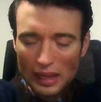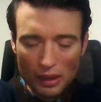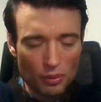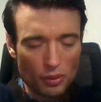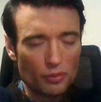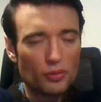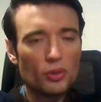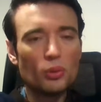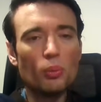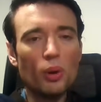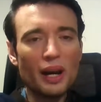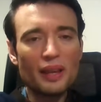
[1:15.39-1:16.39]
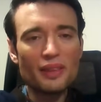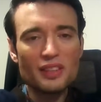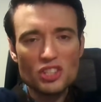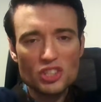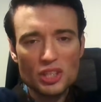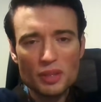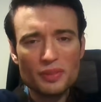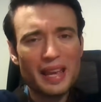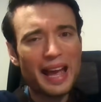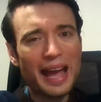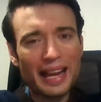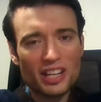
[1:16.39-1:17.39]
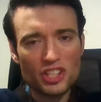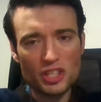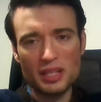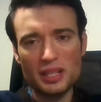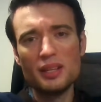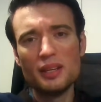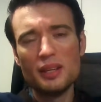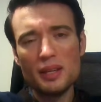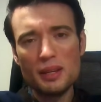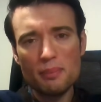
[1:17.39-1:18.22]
that reveal why this shift actually